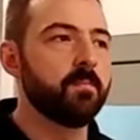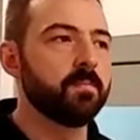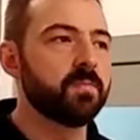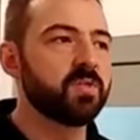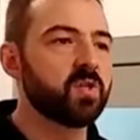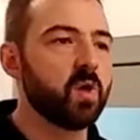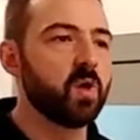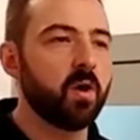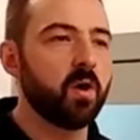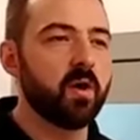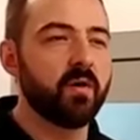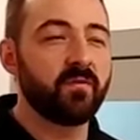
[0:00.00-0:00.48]

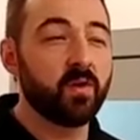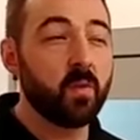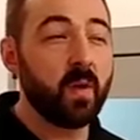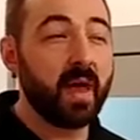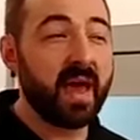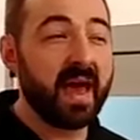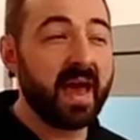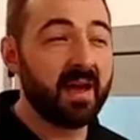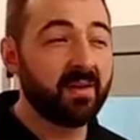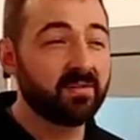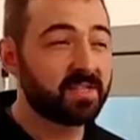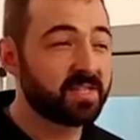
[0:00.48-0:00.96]
So if you
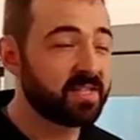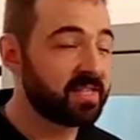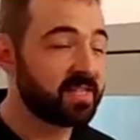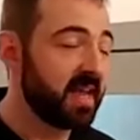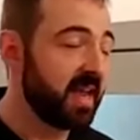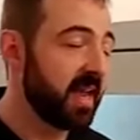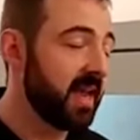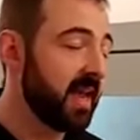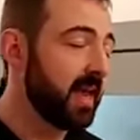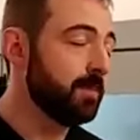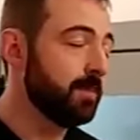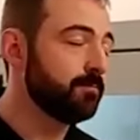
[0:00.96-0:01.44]
have,
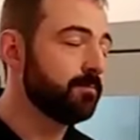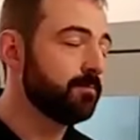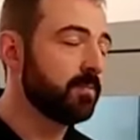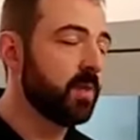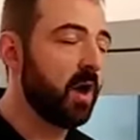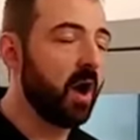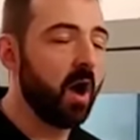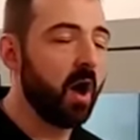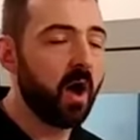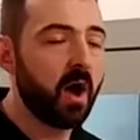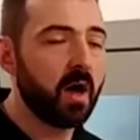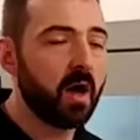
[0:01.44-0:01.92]
say,
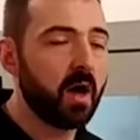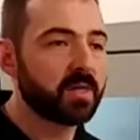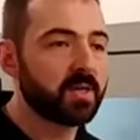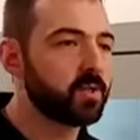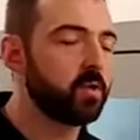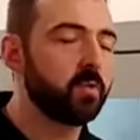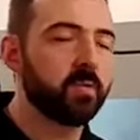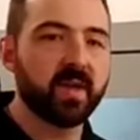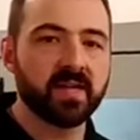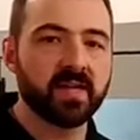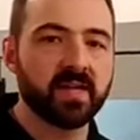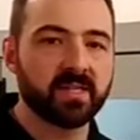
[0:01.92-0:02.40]
a Haas or
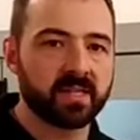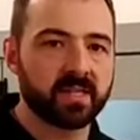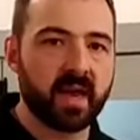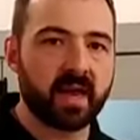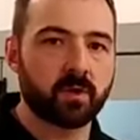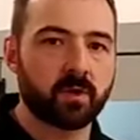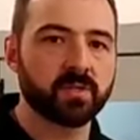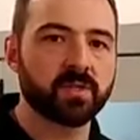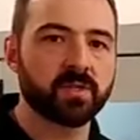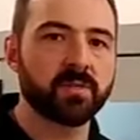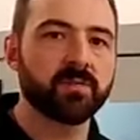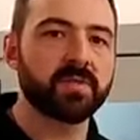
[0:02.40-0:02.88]
a Mazak
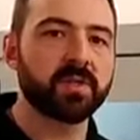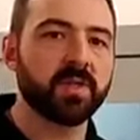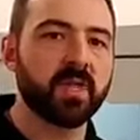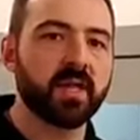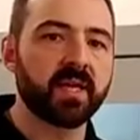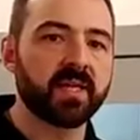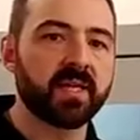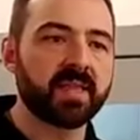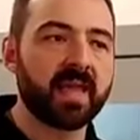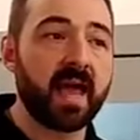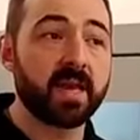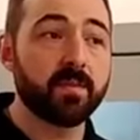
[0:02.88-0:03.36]
or something
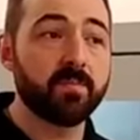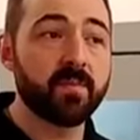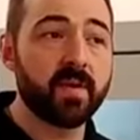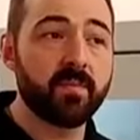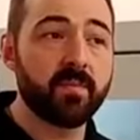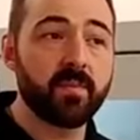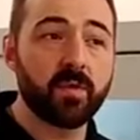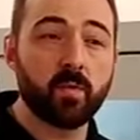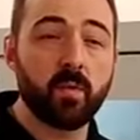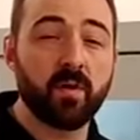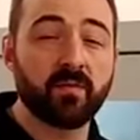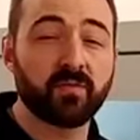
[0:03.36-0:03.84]
like that, and
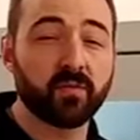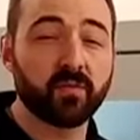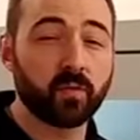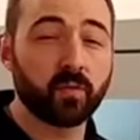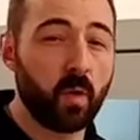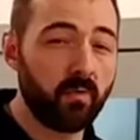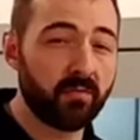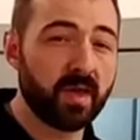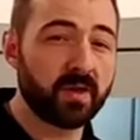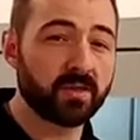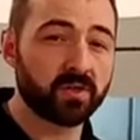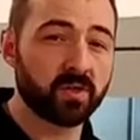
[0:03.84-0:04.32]
maybe you have
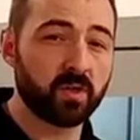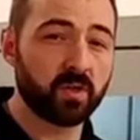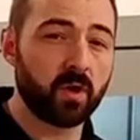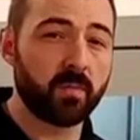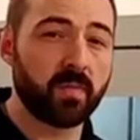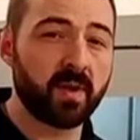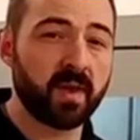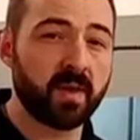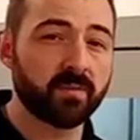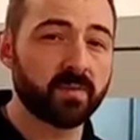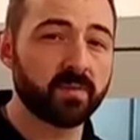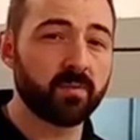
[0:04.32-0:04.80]
12,000
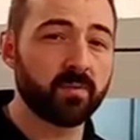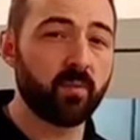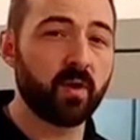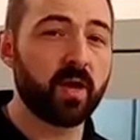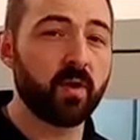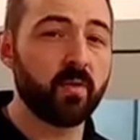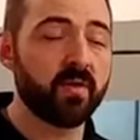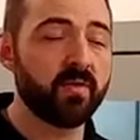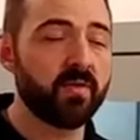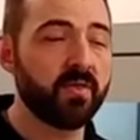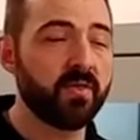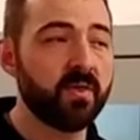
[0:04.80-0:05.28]
RPM to
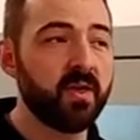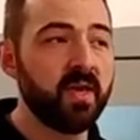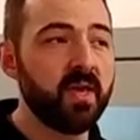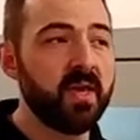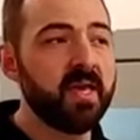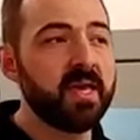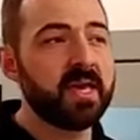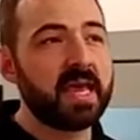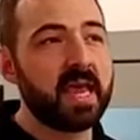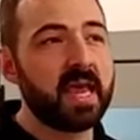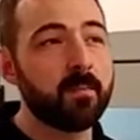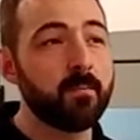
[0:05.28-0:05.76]
play with,
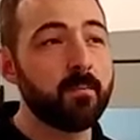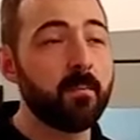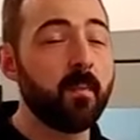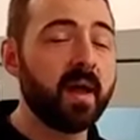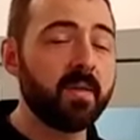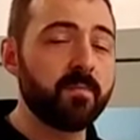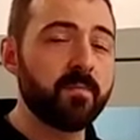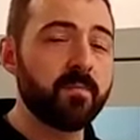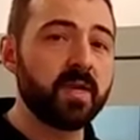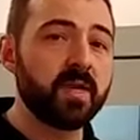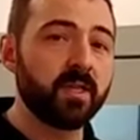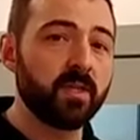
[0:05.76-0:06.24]
it
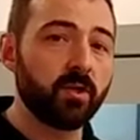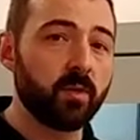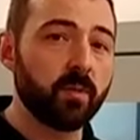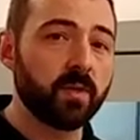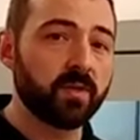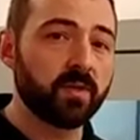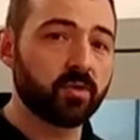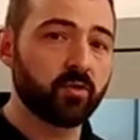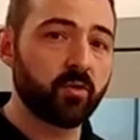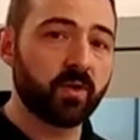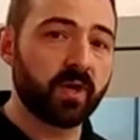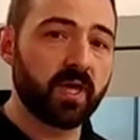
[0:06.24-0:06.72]
might be a little
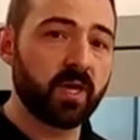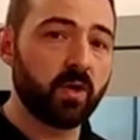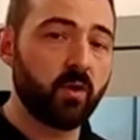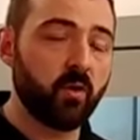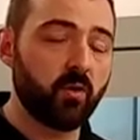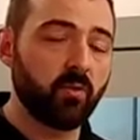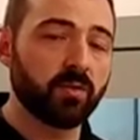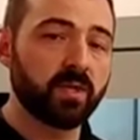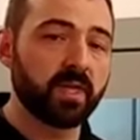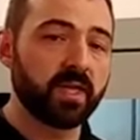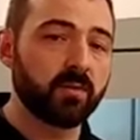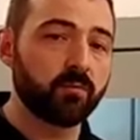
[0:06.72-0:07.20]
bit tricky
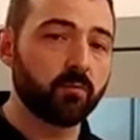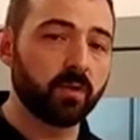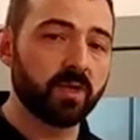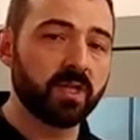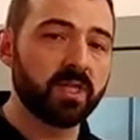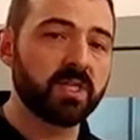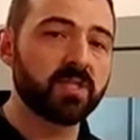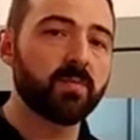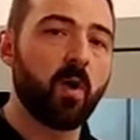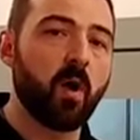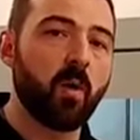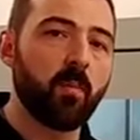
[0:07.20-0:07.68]
holding
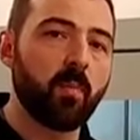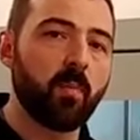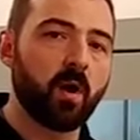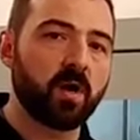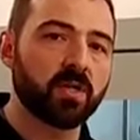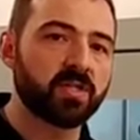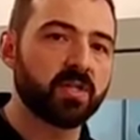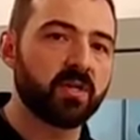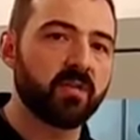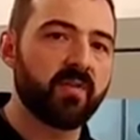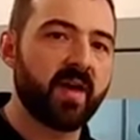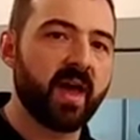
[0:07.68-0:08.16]
really small
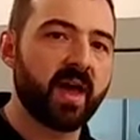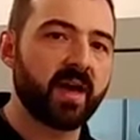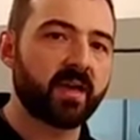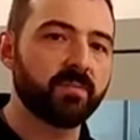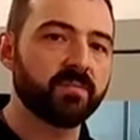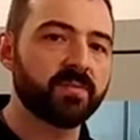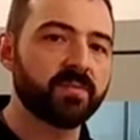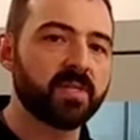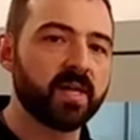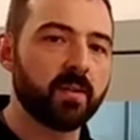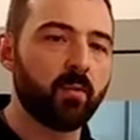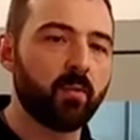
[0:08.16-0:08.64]
parts on a
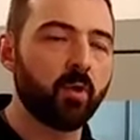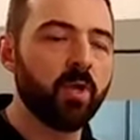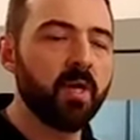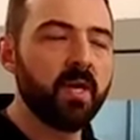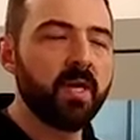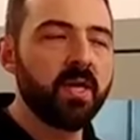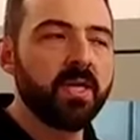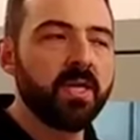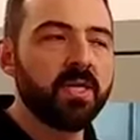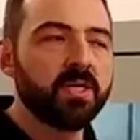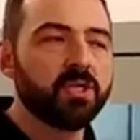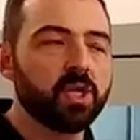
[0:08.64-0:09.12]
vacuum table
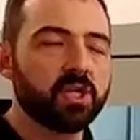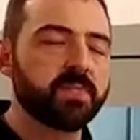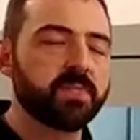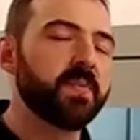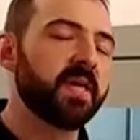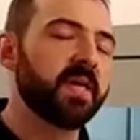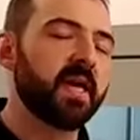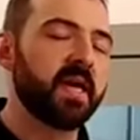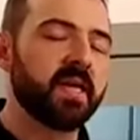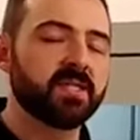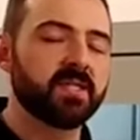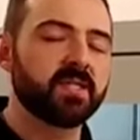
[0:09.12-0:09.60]
just
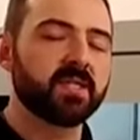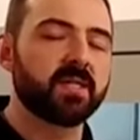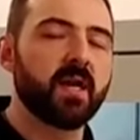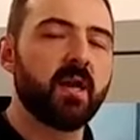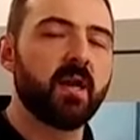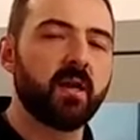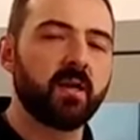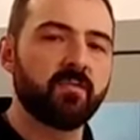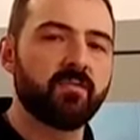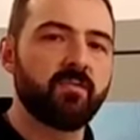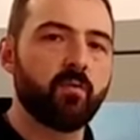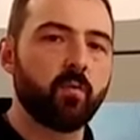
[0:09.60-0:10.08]
because the
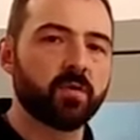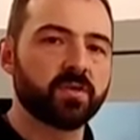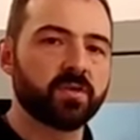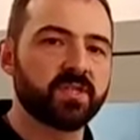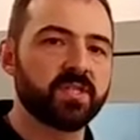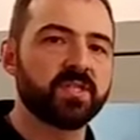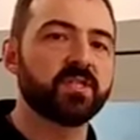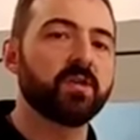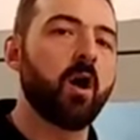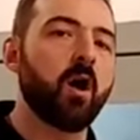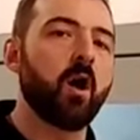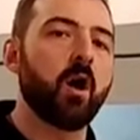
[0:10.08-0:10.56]
cutting
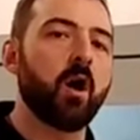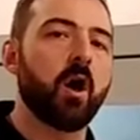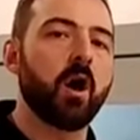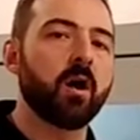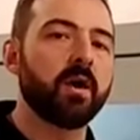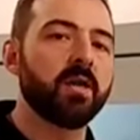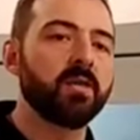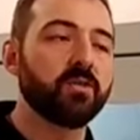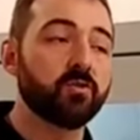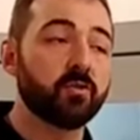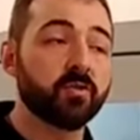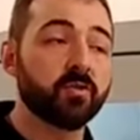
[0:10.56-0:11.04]
forces
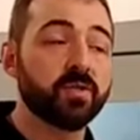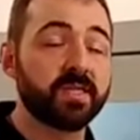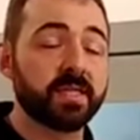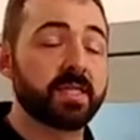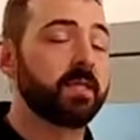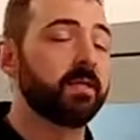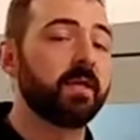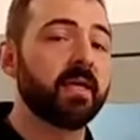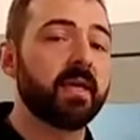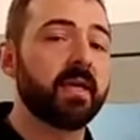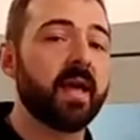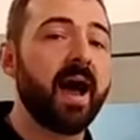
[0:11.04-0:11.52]
are
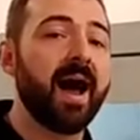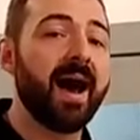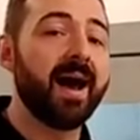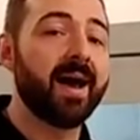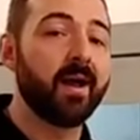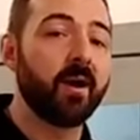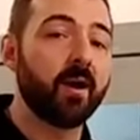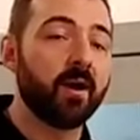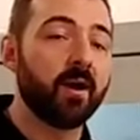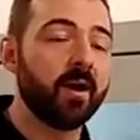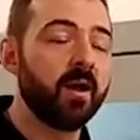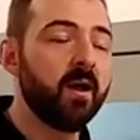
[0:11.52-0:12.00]
intrinsically
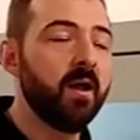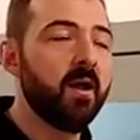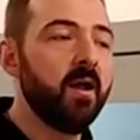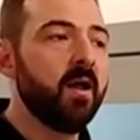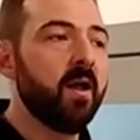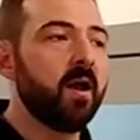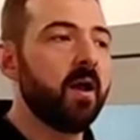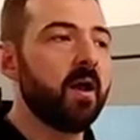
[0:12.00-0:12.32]
higher.